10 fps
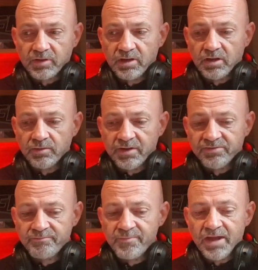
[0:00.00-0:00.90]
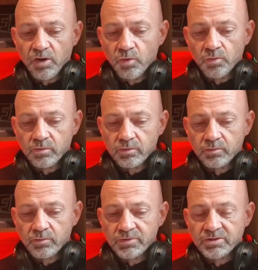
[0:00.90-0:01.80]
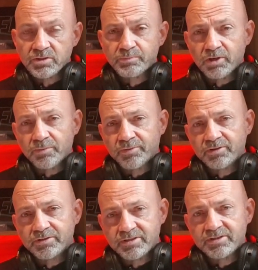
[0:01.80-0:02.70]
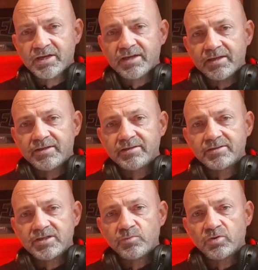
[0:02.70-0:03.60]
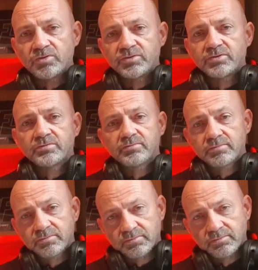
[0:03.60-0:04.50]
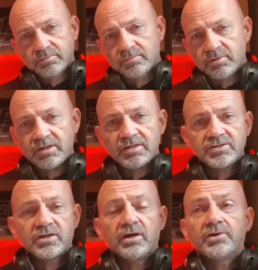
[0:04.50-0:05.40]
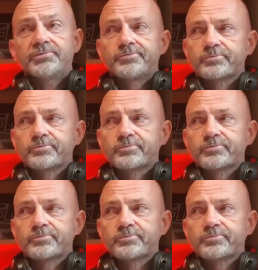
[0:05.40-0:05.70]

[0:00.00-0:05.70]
You know, if metal was as popular today as it was years ago,